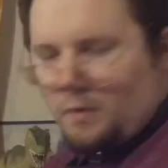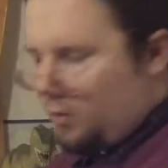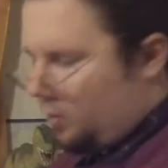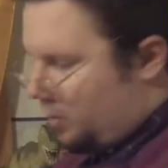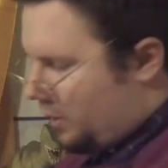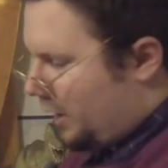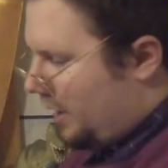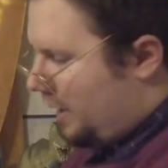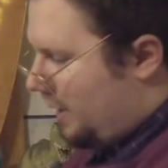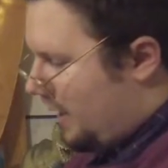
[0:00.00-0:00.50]

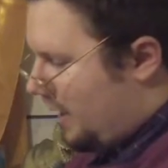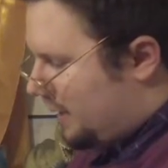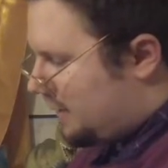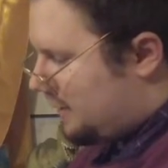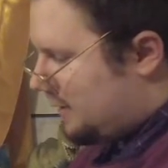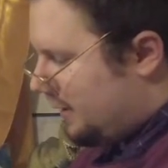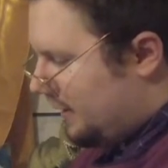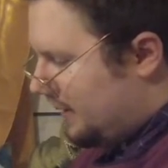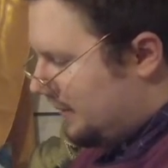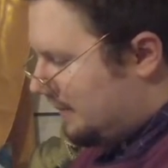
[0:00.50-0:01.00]
Okay,
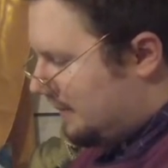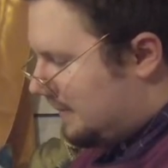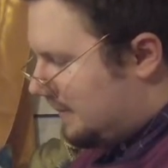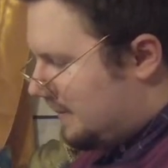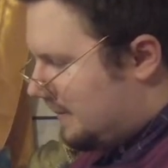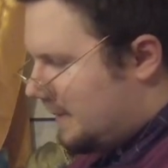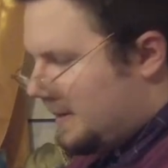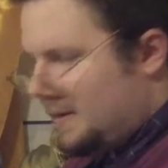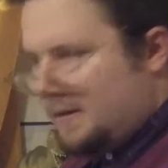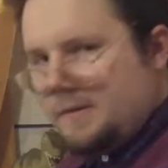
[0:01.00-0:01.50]
excellent.
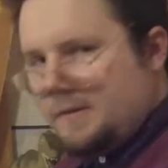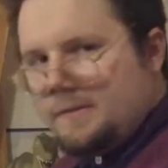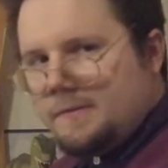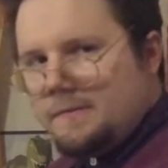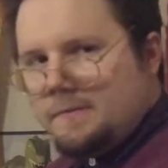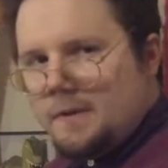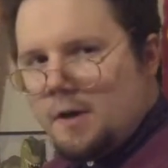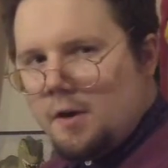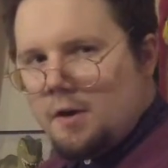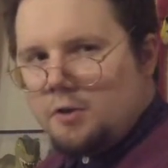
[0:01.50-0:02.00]

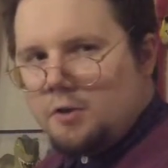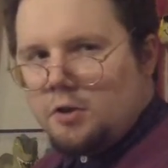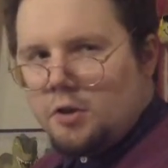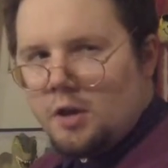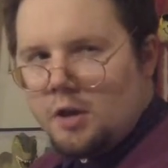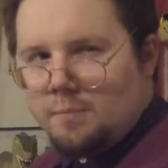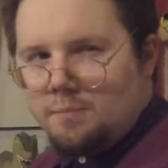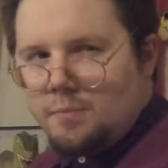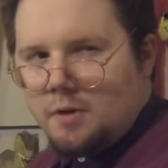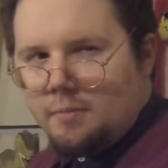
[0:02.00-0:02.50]
Now that you
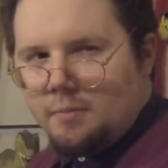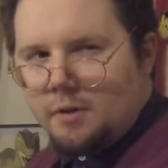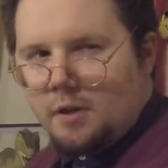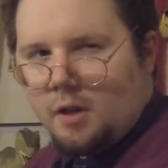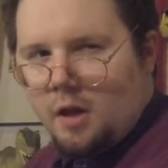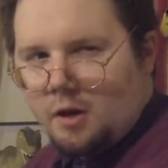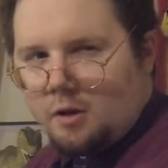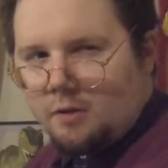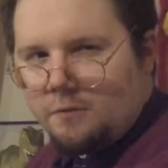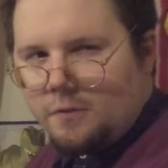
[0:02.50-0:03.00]
add a
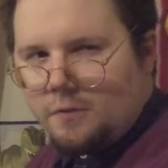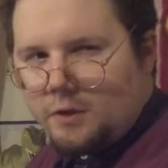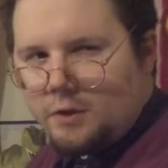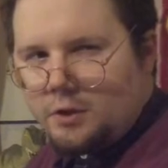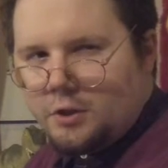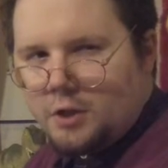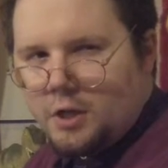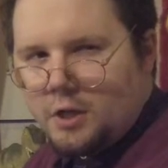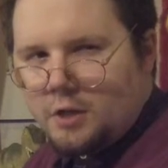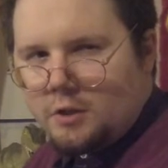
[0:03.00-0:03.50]
bibliography
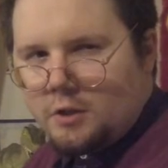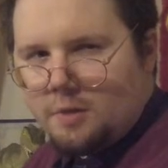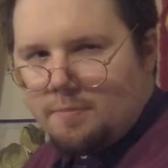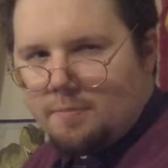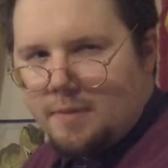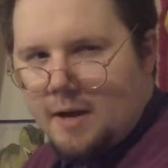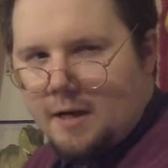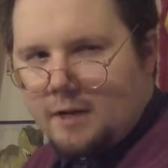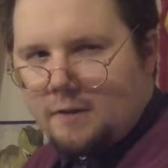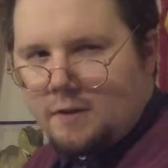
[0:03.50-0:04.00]
sheet to the
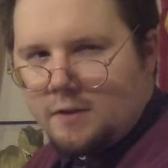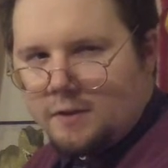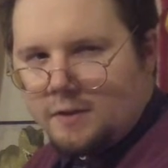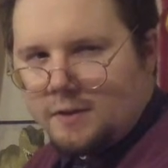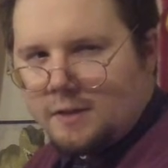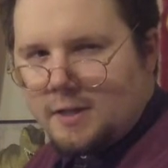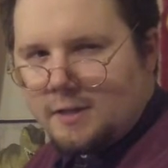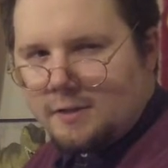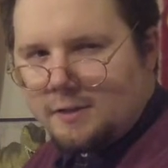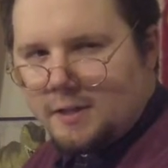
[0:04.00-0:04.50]
back of
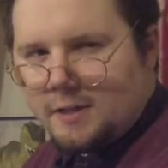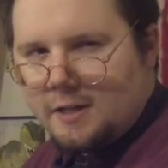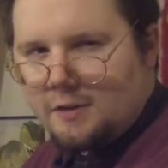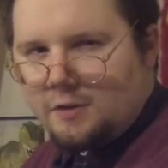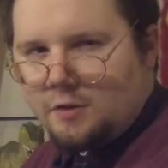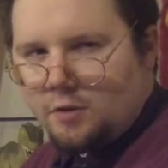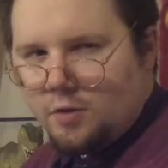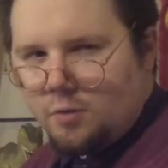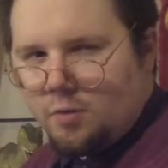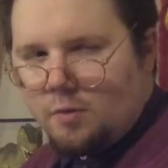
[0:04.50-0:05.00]
this essay
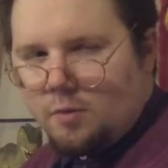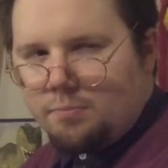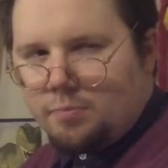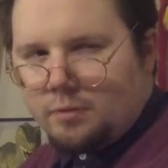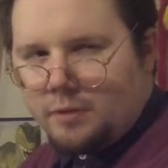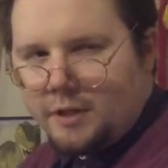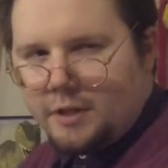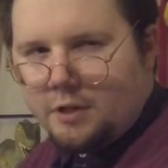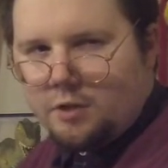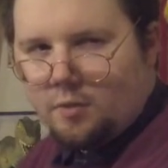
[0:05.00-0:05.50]
so you weren't
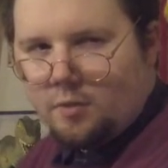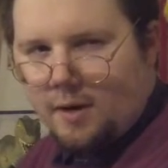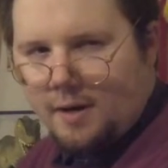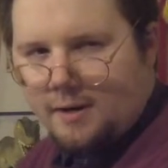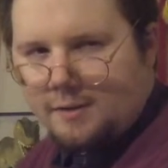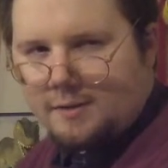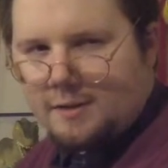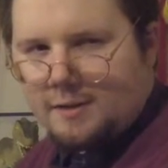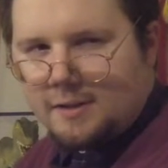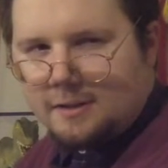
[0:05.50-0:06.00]

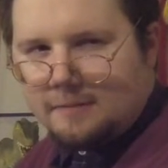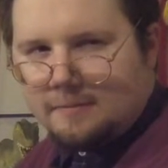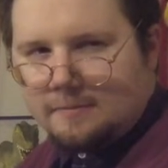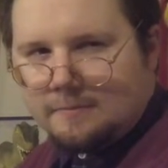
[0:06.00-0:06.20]
plagiarizing.